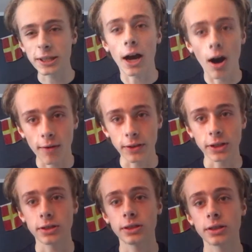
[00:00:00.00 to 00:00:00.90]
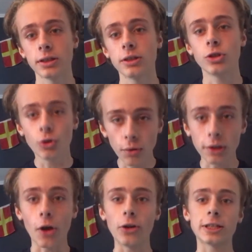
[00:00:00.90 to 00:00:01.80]
the obvious. You are
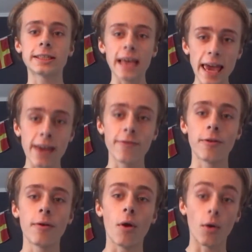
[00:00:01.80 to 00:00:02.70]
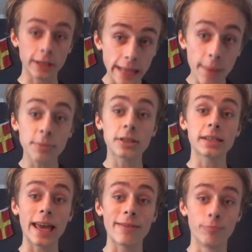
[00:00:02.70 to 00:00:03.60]
going to save, or attempt to
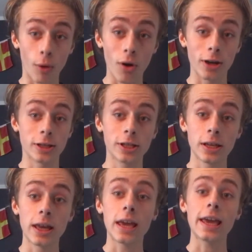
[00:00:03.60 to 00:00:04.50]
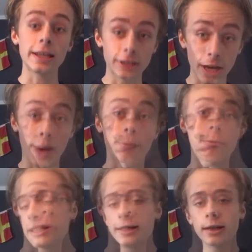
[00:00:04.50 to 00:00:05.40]
save, Boris in Chapter 4. I'm
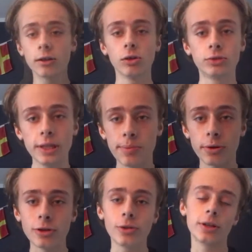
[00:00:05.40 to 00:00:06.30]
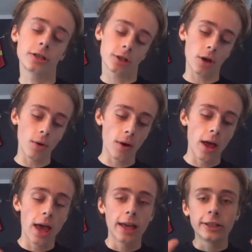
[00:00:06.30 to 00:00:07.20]
going to dig a little deeper into it. So,
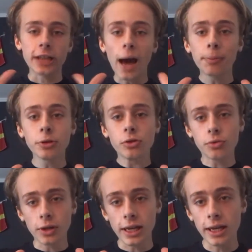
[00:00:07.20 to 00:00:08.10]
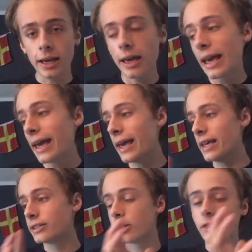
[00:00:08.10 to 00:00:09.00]
Chapter 3
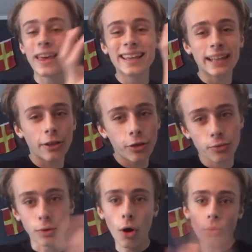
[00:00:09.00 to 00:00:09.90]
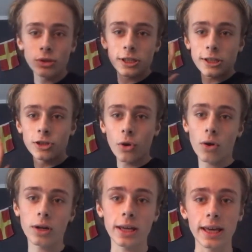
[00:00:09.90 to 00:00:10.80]
is the thing that throws the
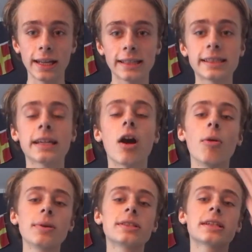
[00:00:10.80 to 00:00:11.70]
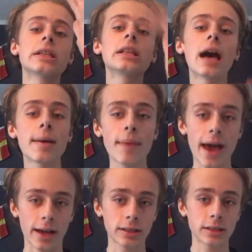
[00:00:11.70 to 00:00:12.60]
story in. It's almost the
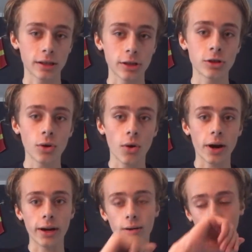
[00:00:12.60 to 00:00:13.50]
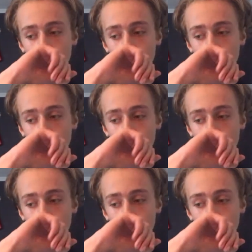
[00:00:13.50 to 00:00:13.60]
climax of the story.